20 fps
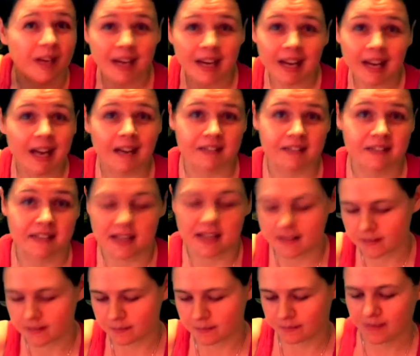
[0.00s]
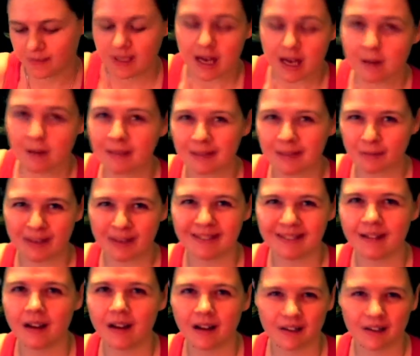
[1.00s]
I had to get them. I mean, why
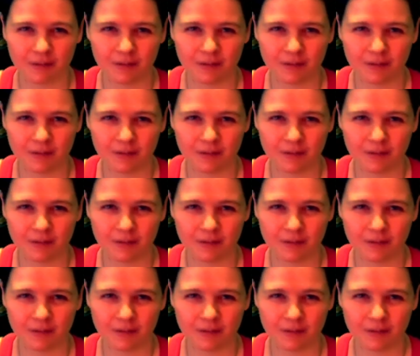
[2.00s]
not?